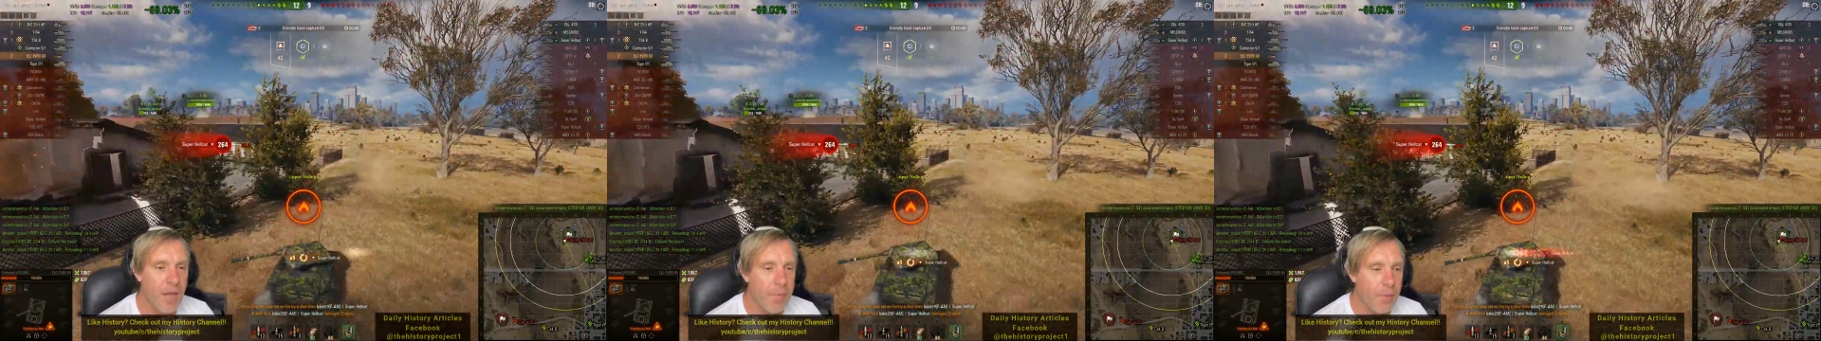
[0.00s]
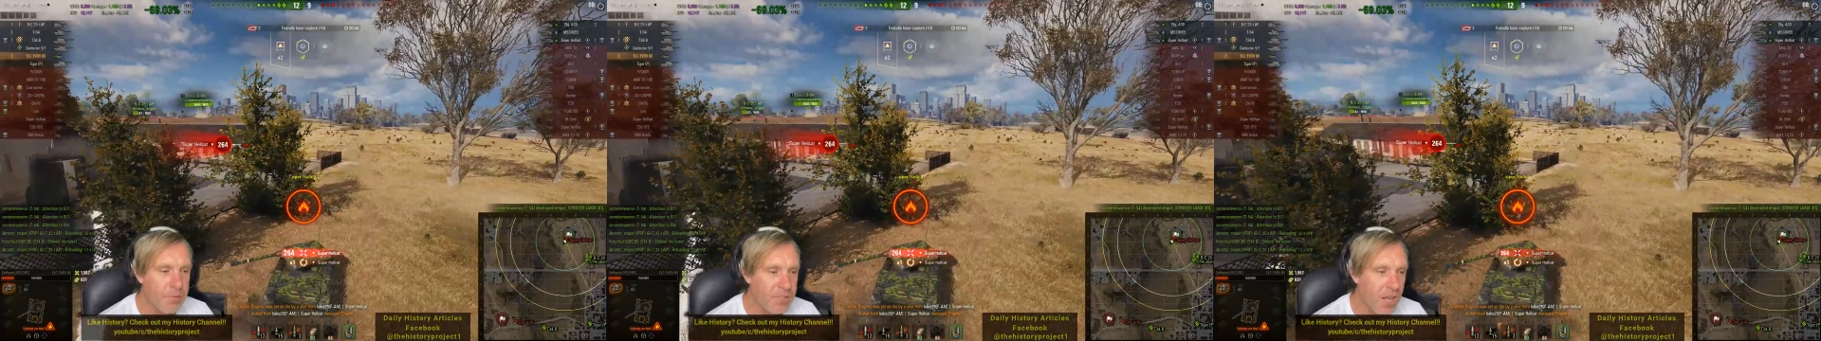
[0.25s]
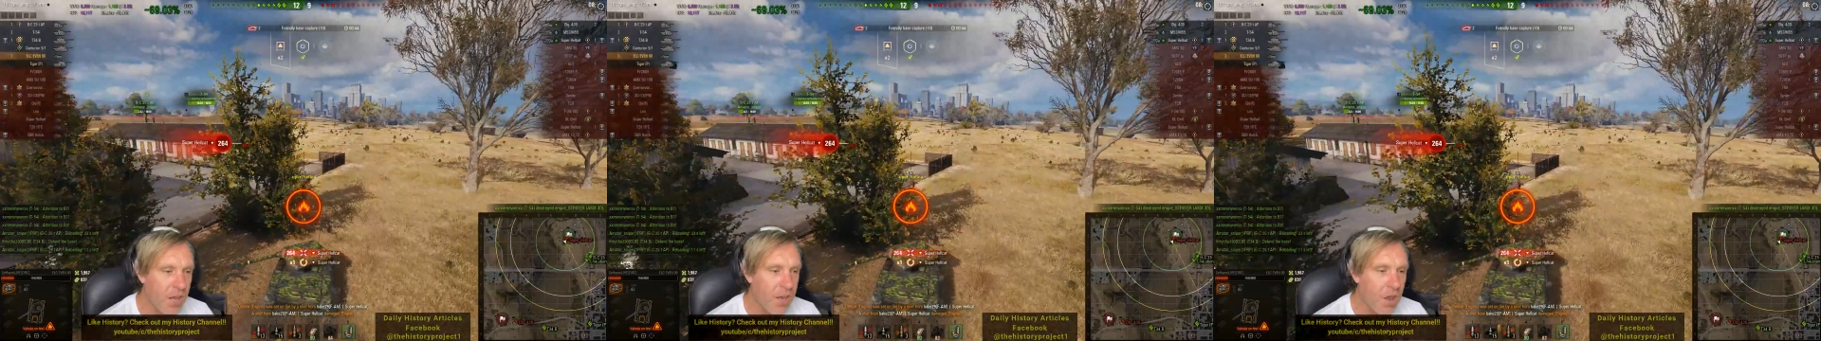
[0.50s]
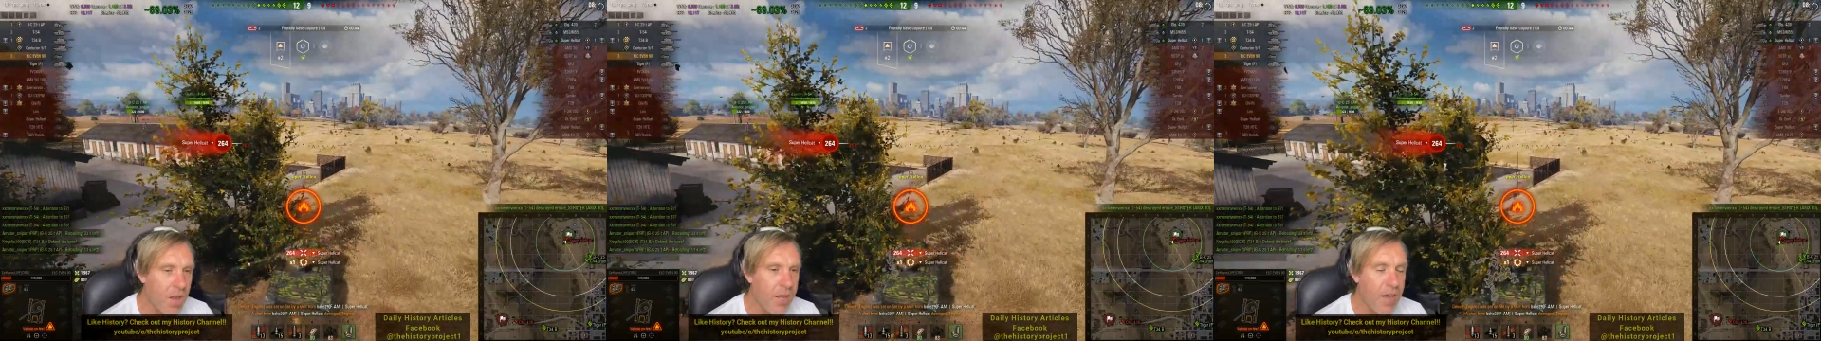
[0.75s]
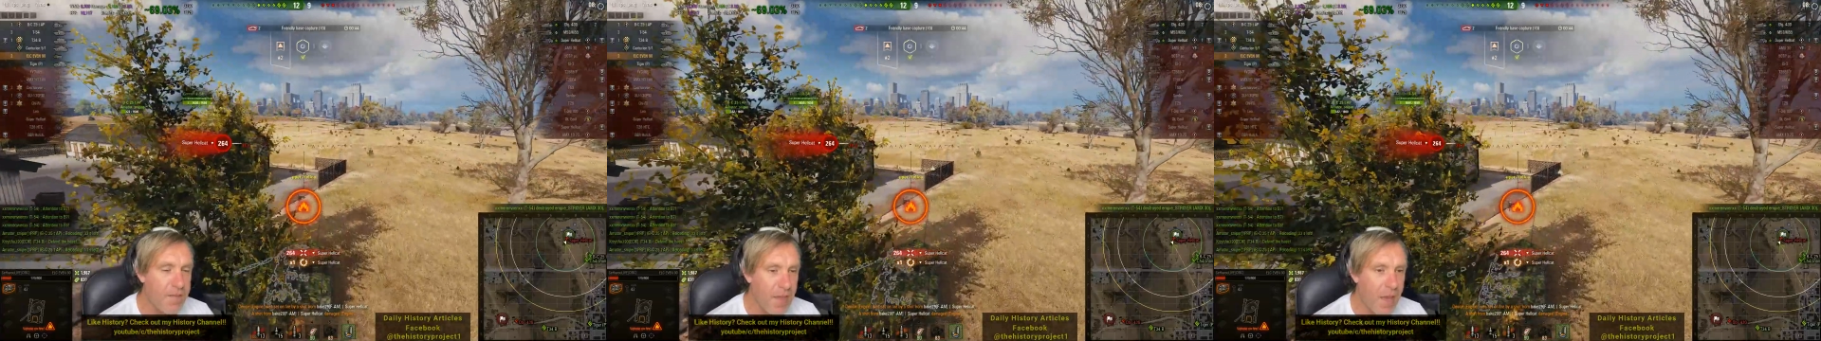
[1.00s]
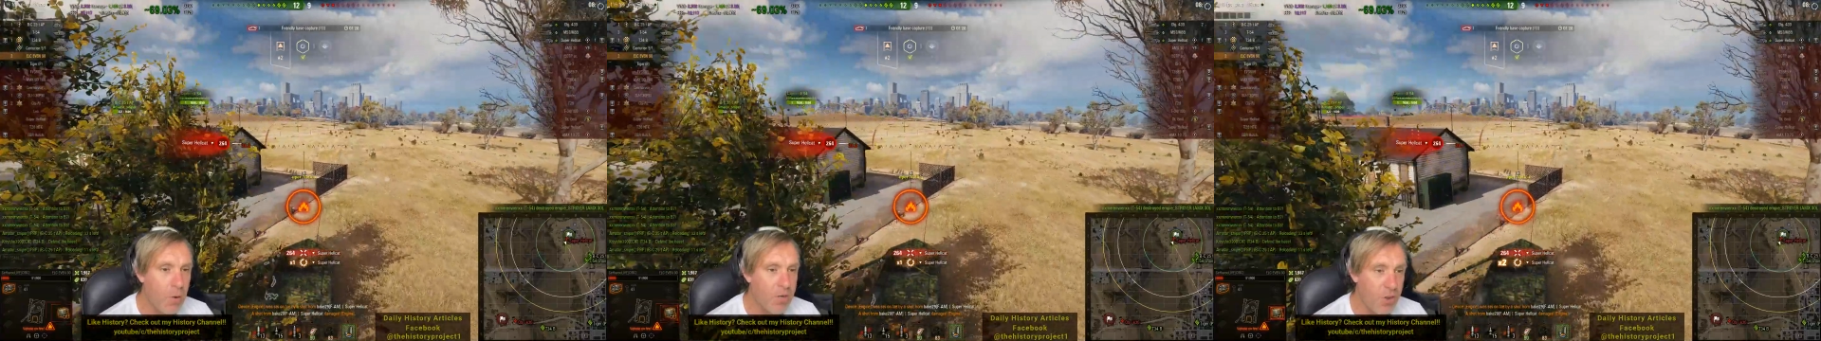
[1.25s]
I'm set alight, and
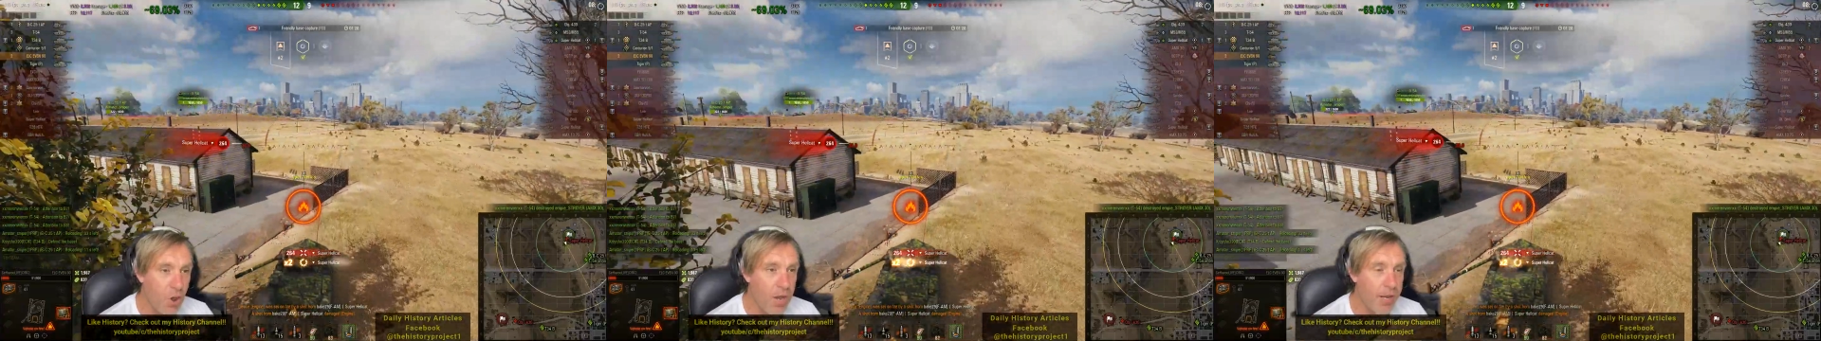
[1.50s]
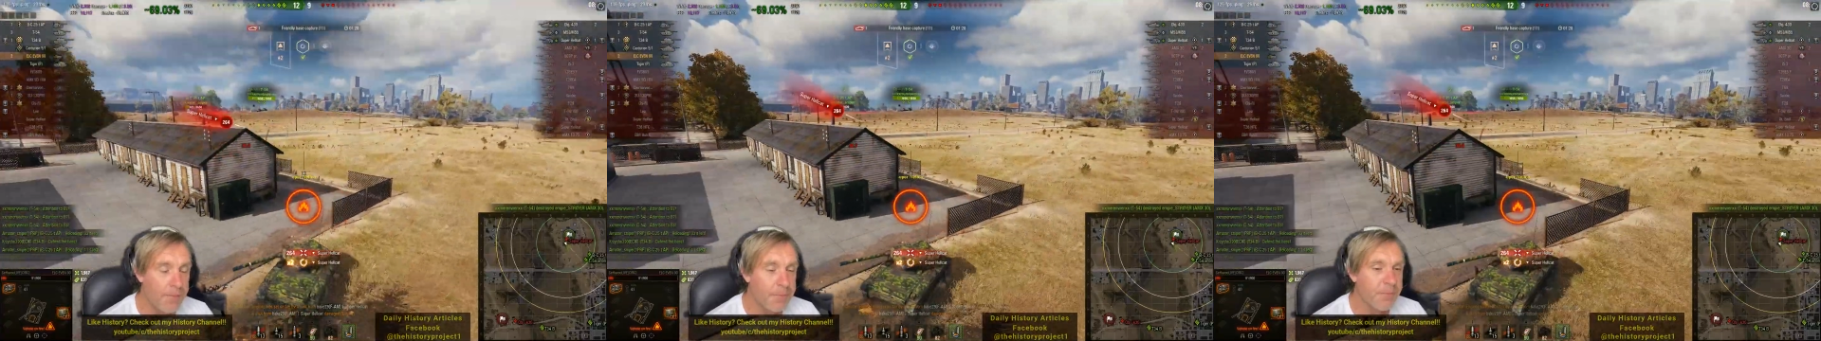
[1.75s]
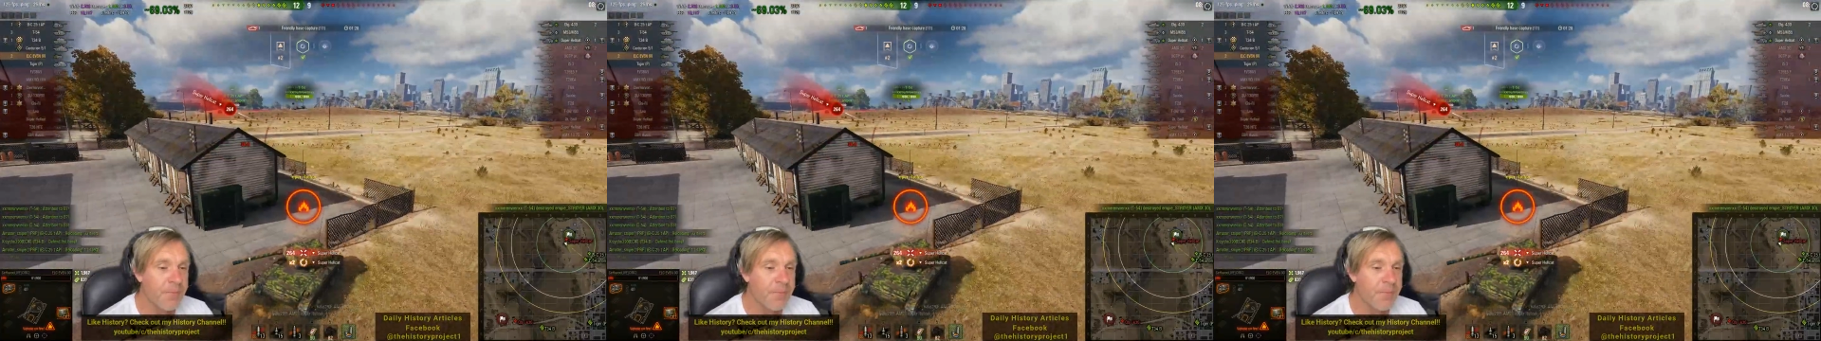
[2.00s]
now I die.